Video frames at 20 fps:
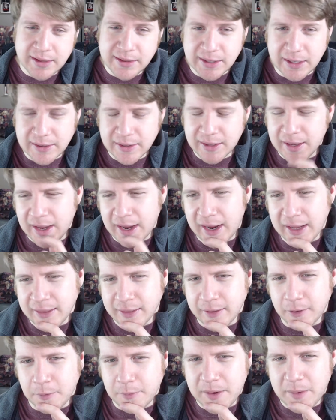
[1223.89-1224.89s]
guide,
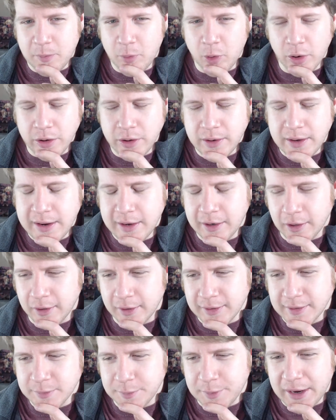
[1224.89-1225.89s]
there will be more unique art
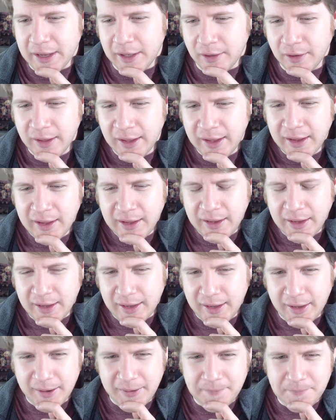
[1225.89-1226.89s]
as well.
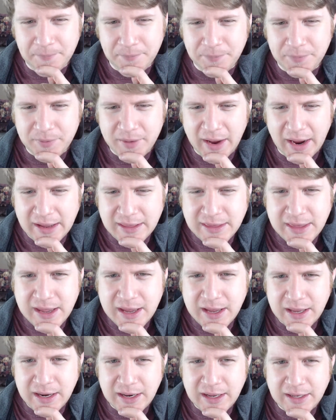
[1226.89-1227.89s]
I
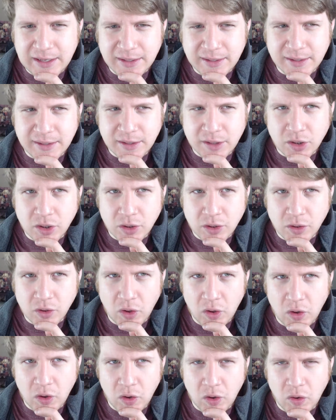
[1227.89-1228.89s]
think it is
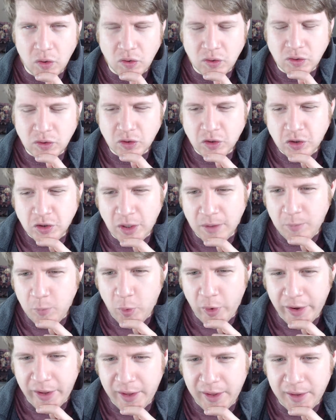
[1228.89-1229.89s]

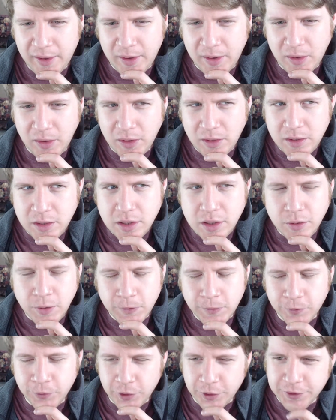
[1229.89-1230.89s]
somewhat
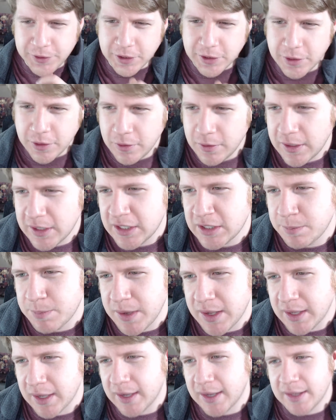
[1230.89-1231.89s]
useful to do this
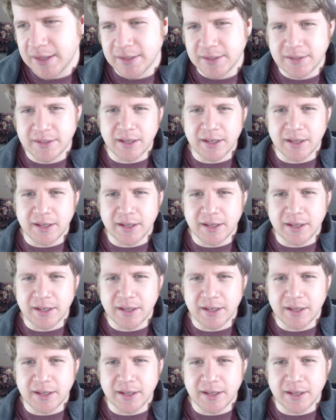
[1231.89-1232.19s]
because